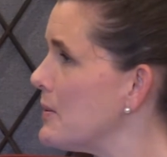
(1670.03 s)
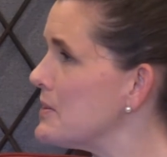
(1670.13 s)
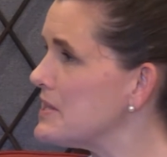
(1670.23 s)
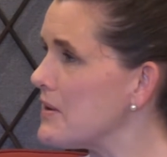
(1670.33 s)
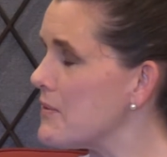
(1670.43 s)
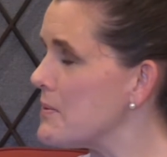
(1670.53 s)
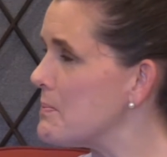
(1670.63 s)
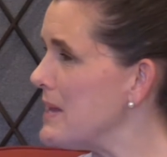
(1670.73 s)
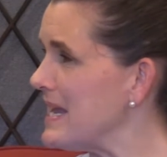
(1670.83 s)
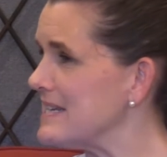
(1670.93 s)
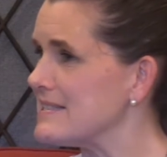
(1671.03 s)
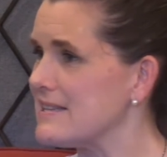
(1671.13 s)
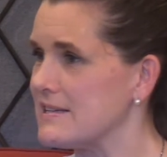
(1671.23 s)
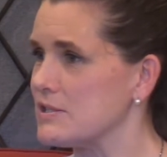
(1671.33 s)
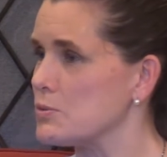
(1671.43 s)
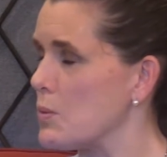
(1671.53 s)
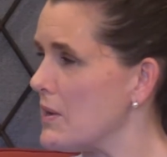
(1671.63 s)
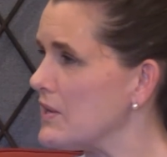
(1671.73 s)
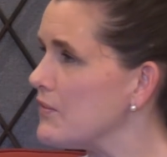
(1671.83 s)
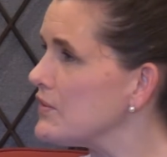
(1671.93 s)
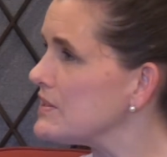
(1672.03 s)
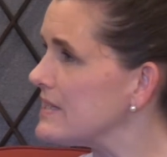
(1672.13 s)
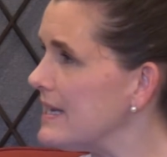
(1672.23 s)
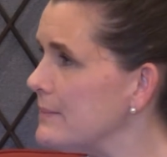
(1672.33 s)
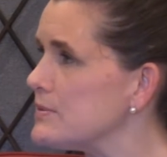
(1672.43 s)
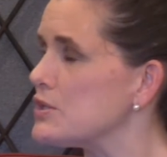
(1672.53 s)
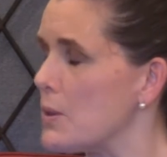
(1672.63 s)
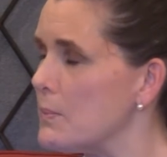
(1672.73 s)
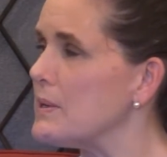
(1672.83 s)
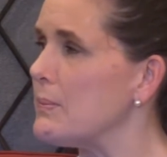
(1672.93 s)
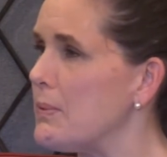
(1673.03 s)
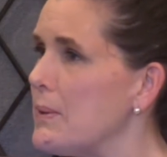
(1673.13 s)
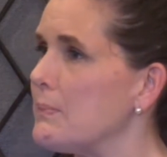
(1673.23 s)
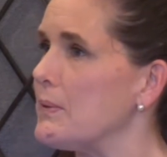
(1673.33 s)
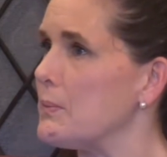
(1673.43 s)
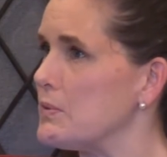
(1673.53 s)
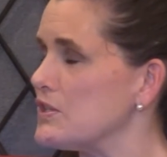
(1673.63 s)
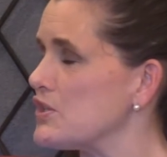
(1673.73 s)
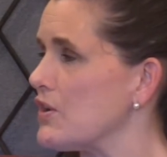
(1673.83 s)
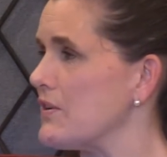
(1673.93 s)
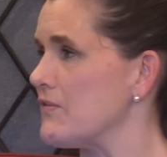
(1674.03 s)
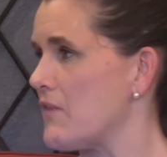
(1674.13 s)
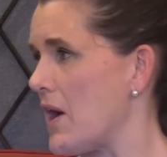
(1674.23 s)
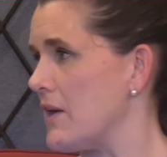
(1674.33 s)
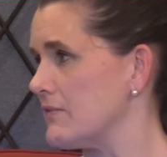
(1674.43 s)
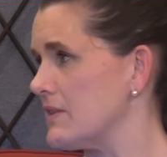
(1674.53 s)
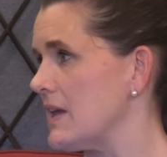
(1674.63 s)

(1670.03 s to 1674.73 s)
go at their own pace, and there's wonderful teams. So many people in Worcester are involved.